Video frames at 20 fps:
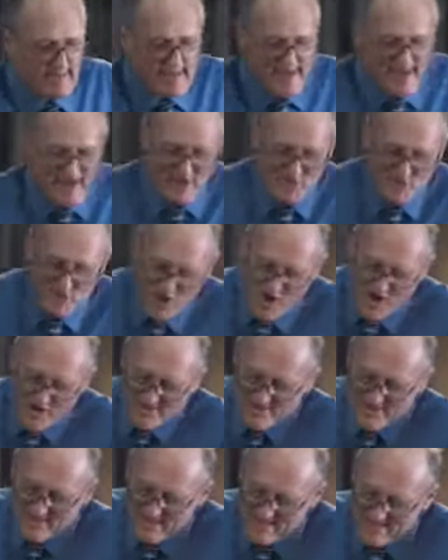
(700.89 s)
And God
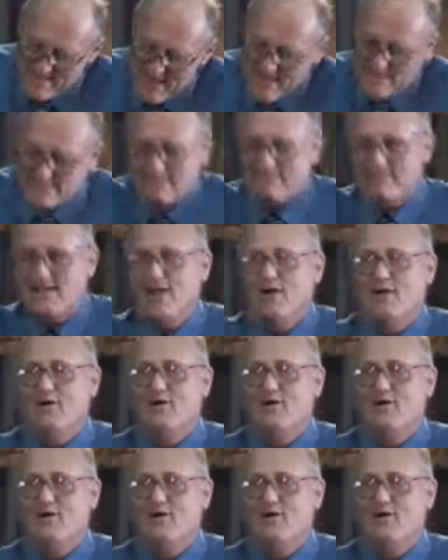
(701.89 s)
does so.